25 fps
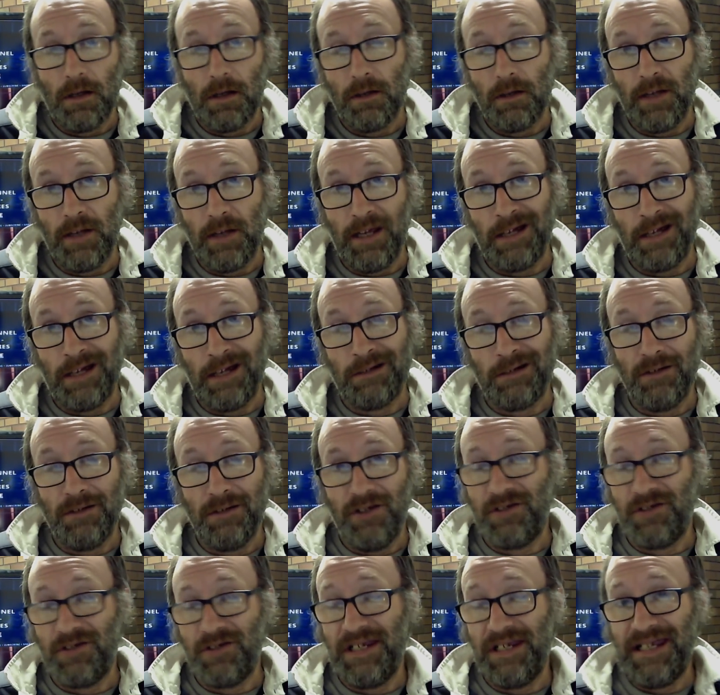Now,
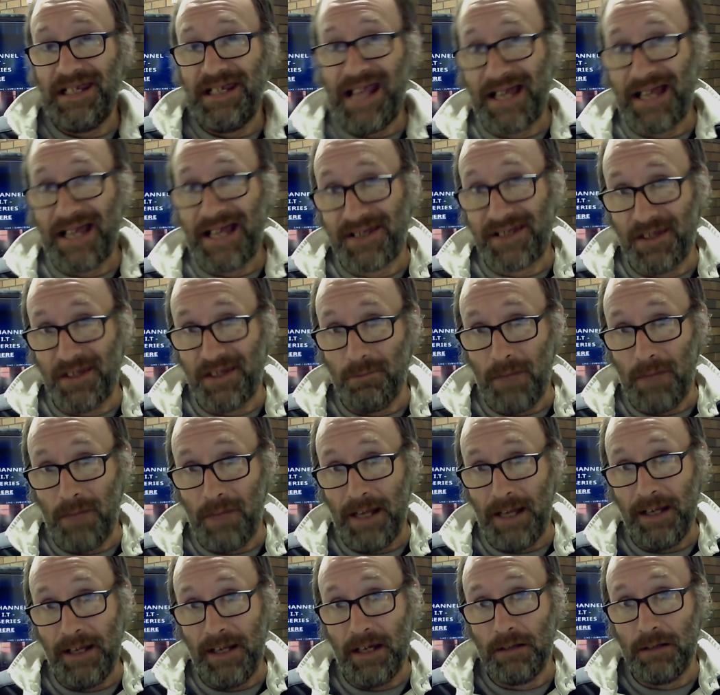using gasket
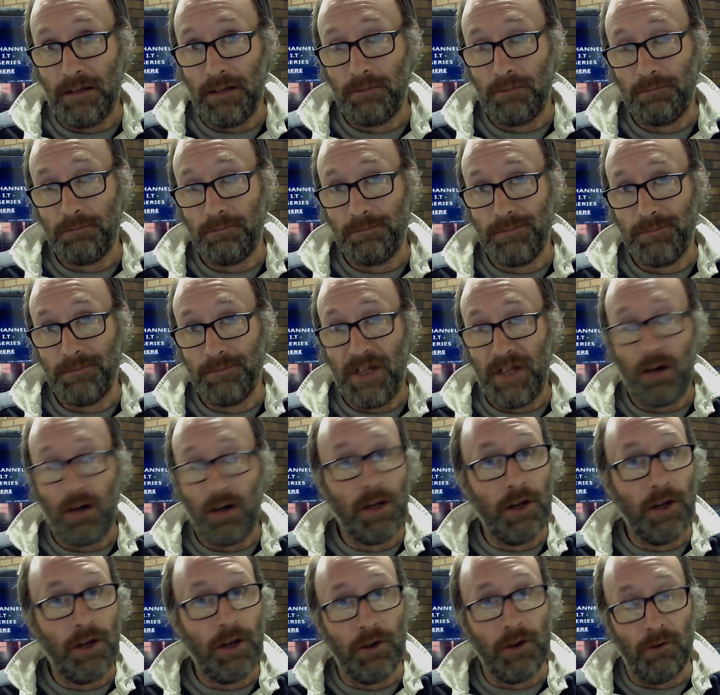maker. Now, I
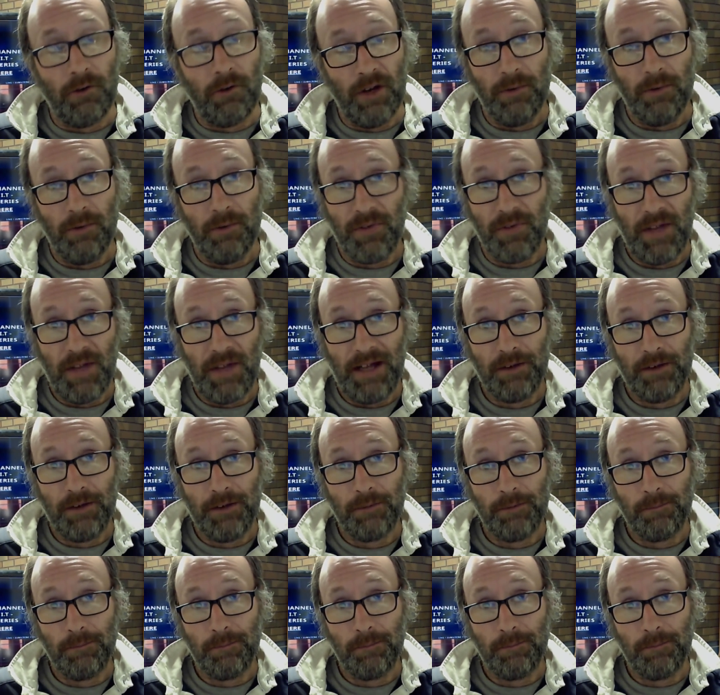don't agree with that.